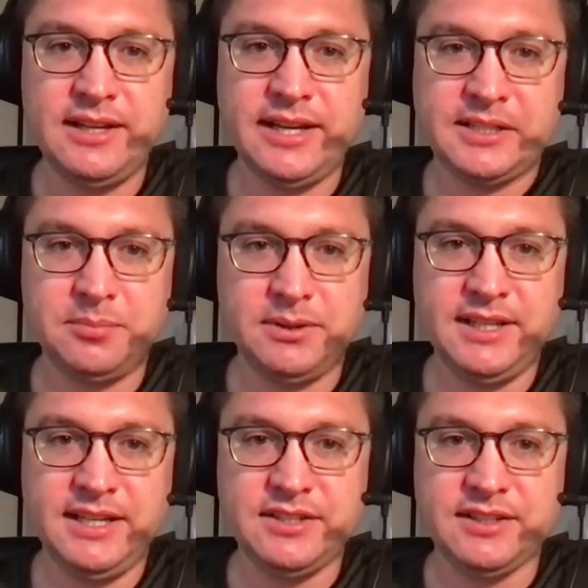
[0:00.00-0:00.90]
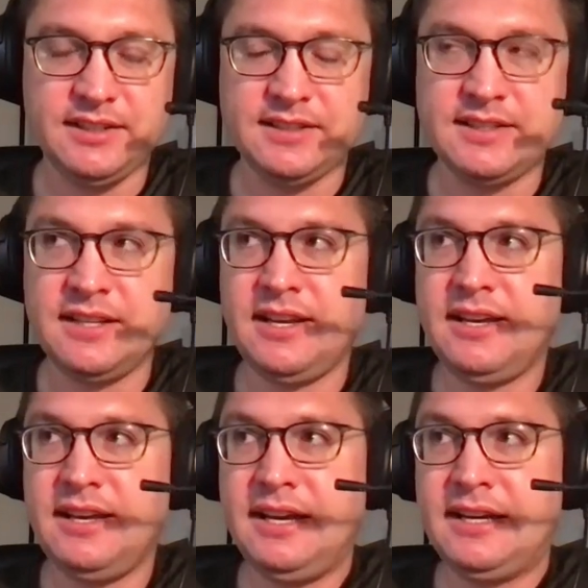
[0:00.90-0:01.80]
explanations.
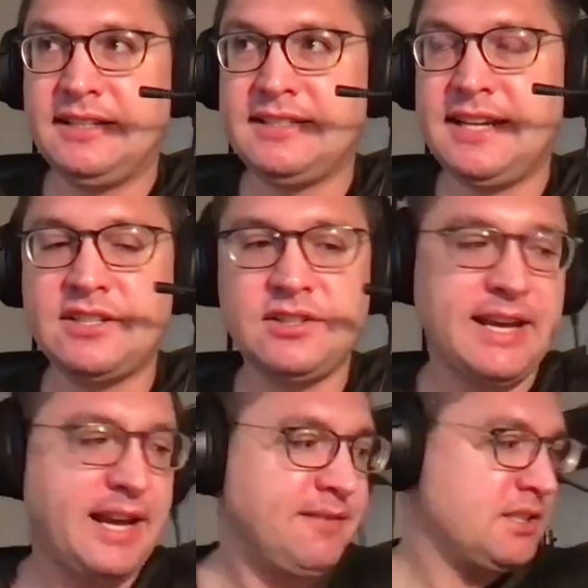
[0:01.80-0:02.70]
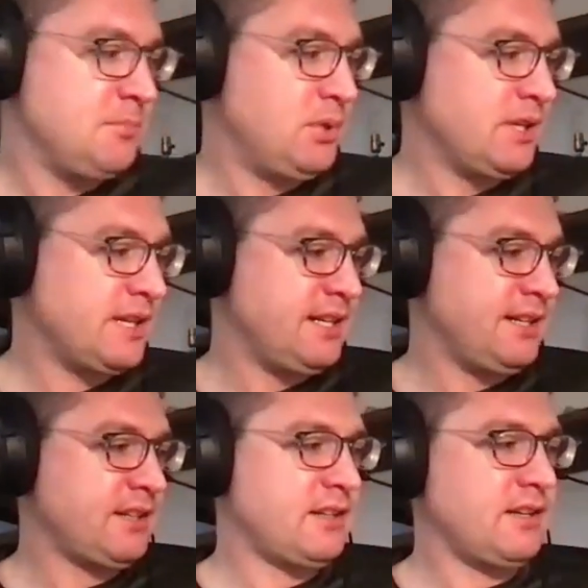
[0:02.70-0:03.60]
And it's actually, I have this book
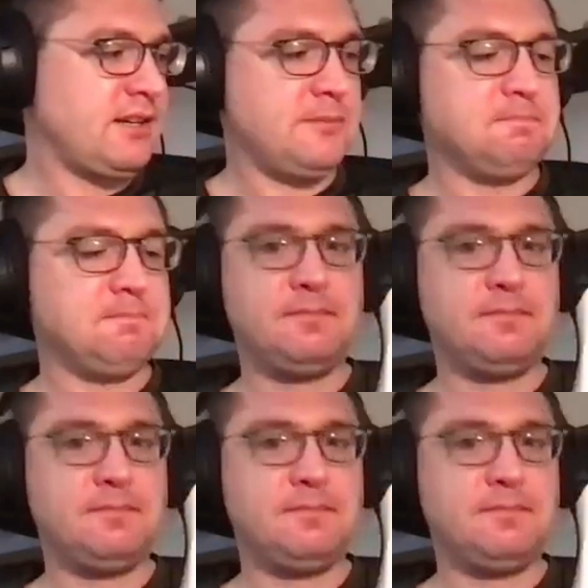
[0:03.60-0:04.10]
here, um,